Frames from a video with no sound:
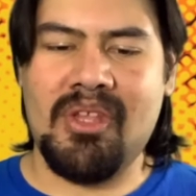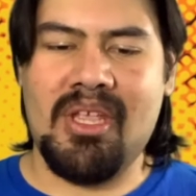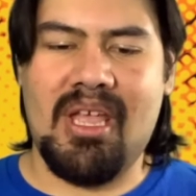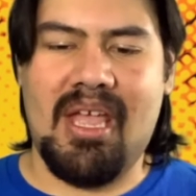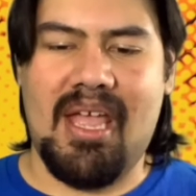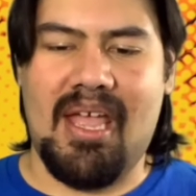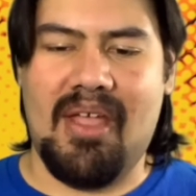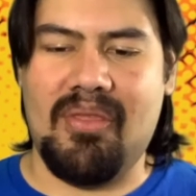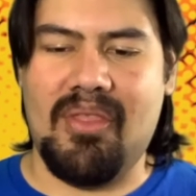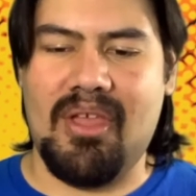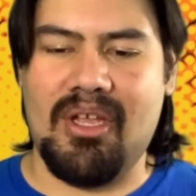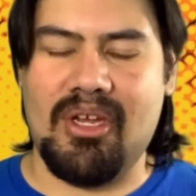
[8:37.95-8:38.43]

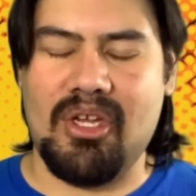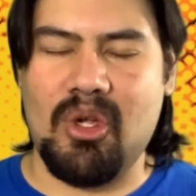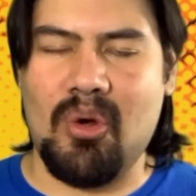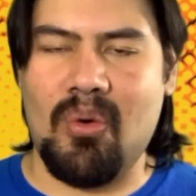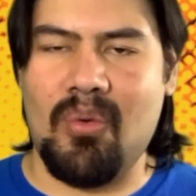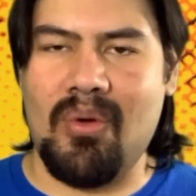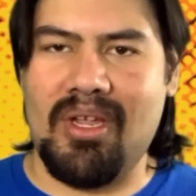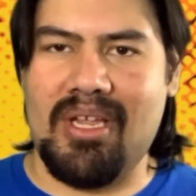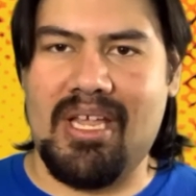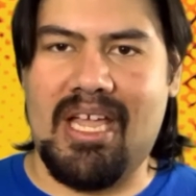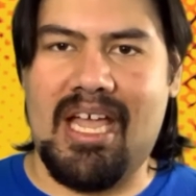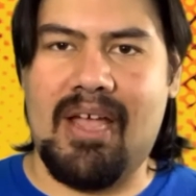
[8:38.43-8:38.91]
and then
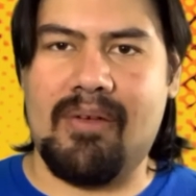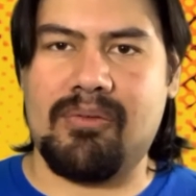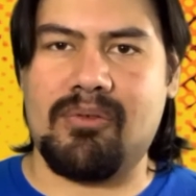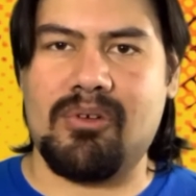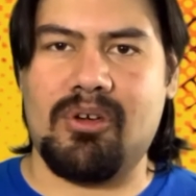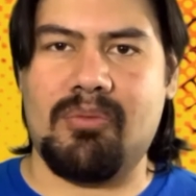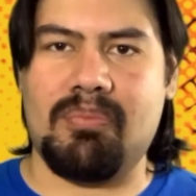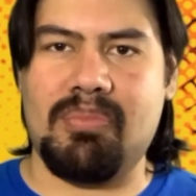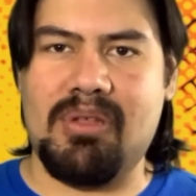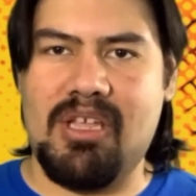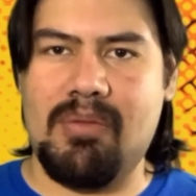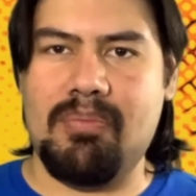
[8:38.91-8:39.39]
going
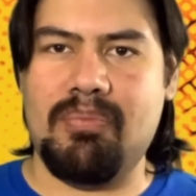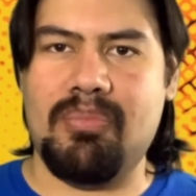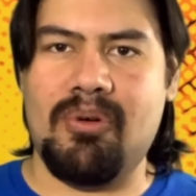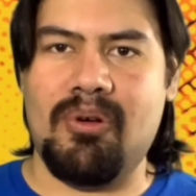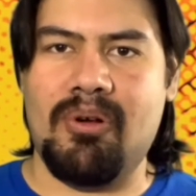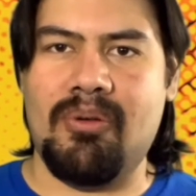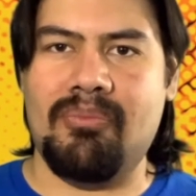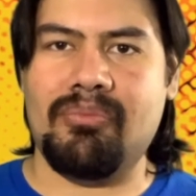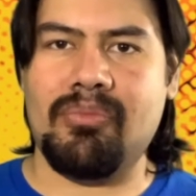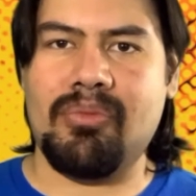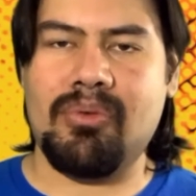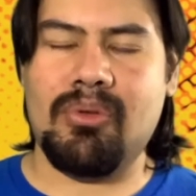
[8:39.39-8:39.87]
after
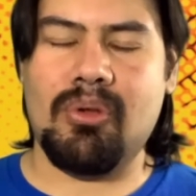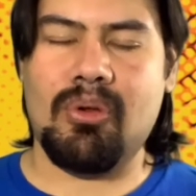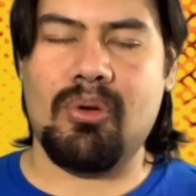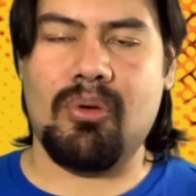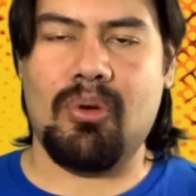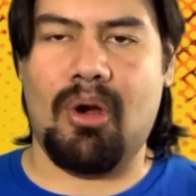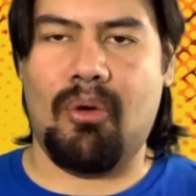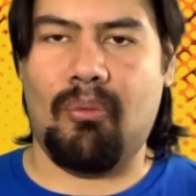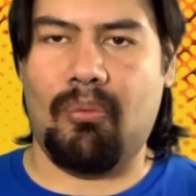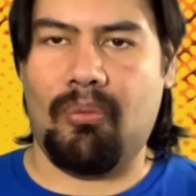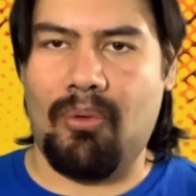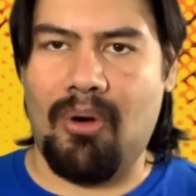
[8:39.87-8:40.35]
people who
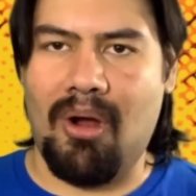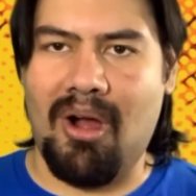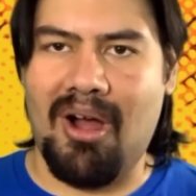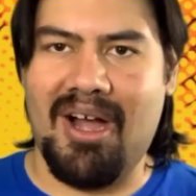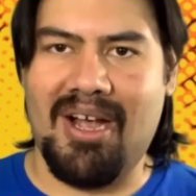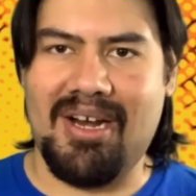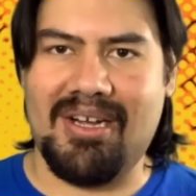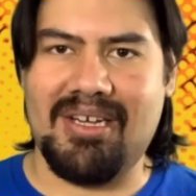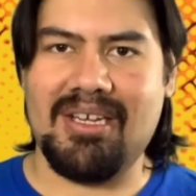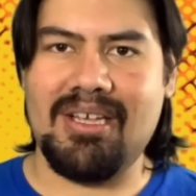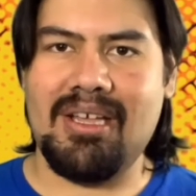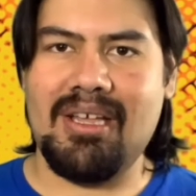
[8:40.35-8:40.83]
are
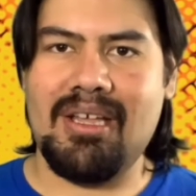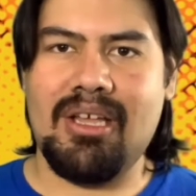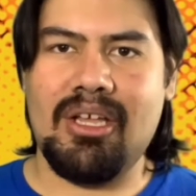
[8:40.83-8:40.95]
wronged.